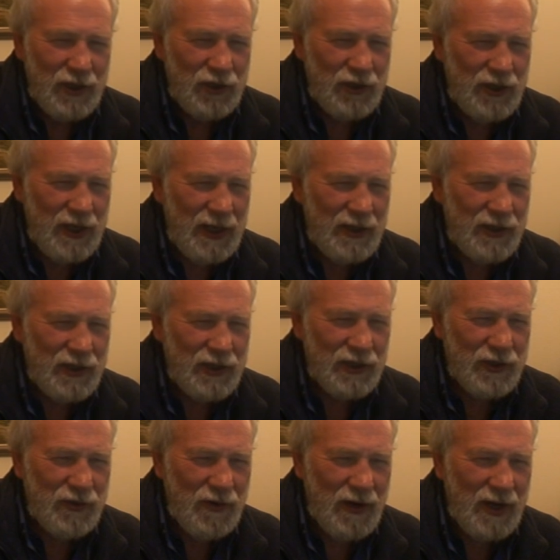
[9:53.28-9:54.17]

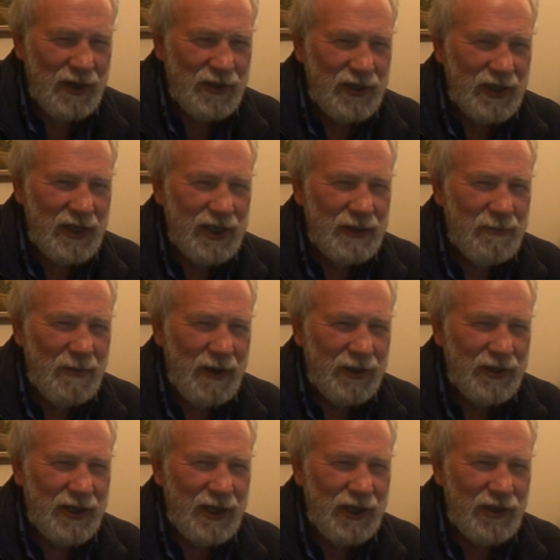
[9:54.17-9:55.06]
Jesus Christ is
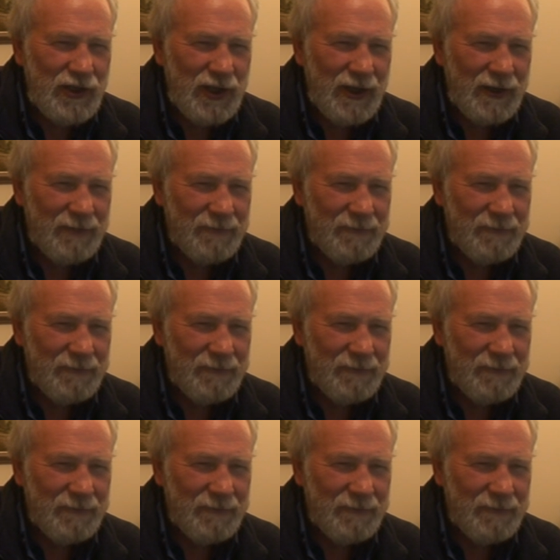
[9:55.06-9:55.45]
my teacher,